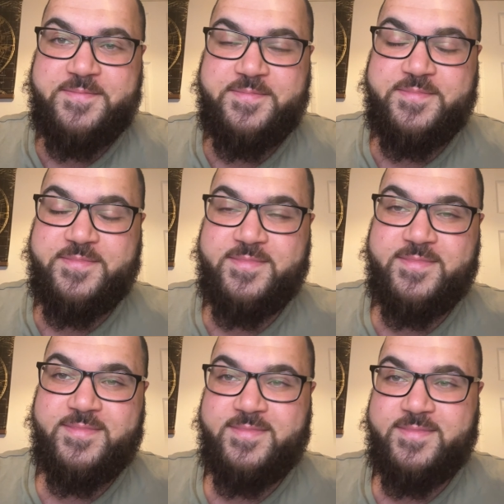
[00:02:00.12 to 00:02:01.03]

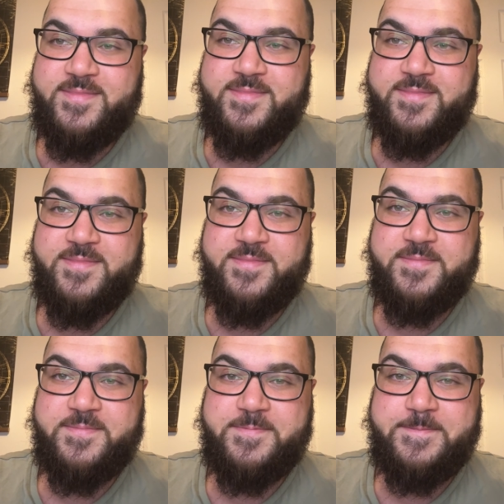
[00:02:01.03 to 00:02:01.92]

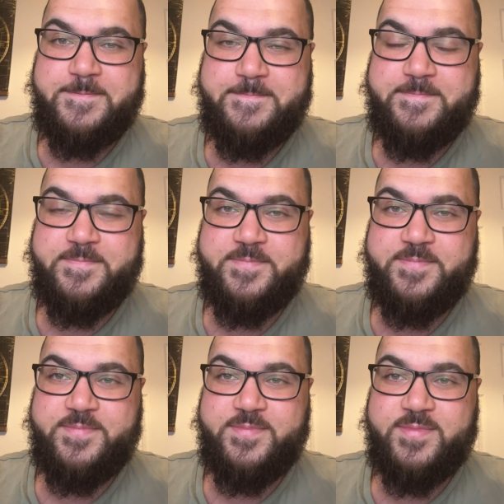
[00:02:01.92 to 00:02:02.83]

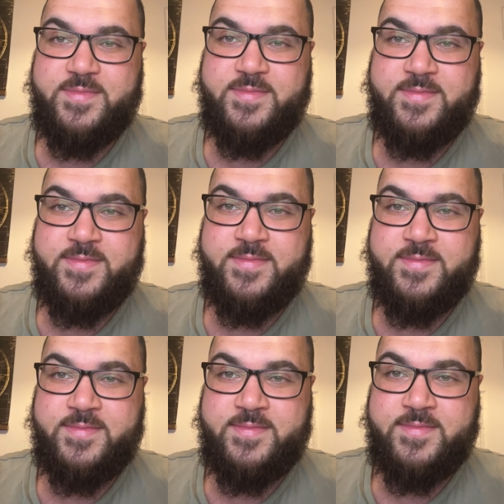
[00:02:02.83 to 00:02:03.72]

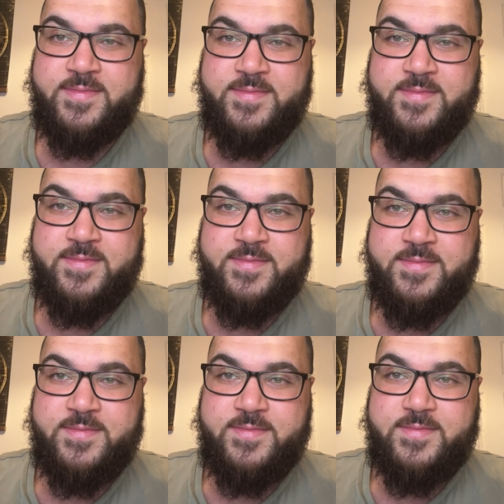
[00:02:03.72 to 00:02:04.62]

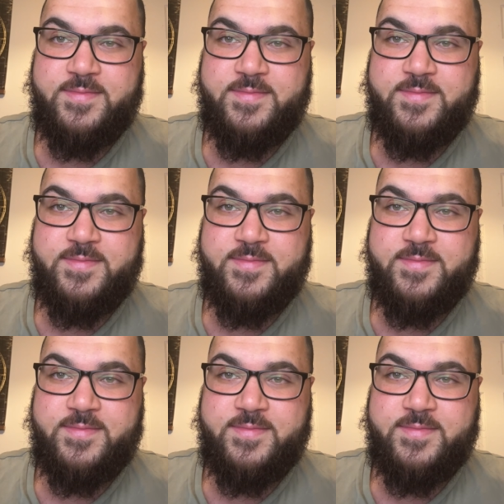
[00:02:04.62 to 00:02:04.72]
(not speaking)